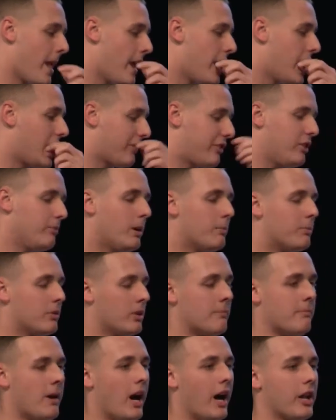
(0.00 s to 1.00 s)
And if you remember
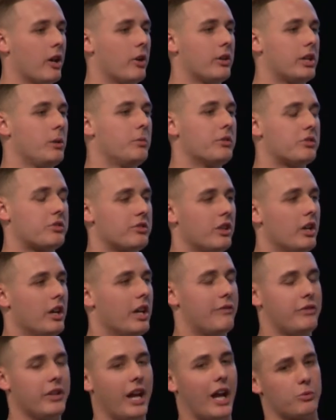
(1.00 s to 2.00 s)
Amato, if
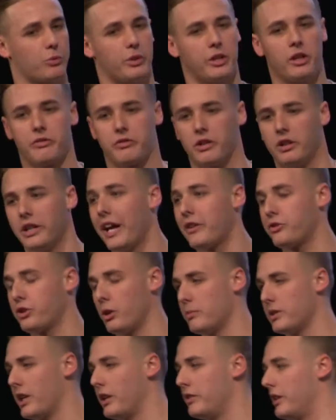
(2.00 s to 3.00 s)
you guys were here for the last
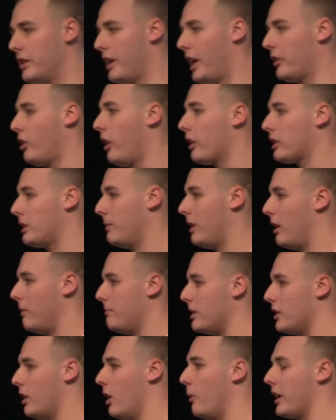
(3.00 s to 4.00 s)
sermon I did, I talked about
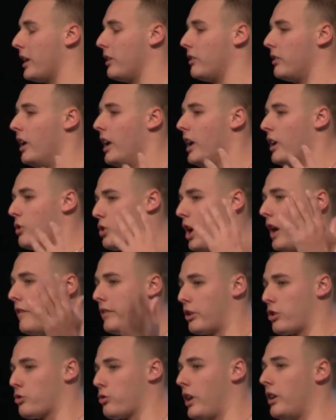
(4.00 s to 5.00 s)
me going and driving
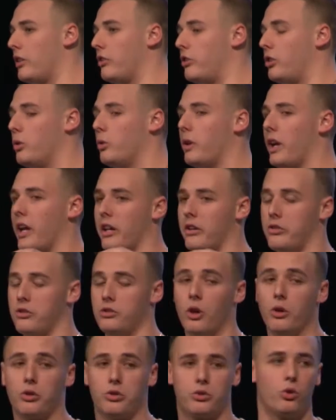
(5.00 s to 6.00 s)
straight into a
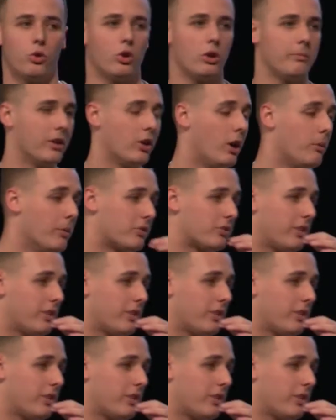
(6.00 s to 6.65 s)
snowstorm and almost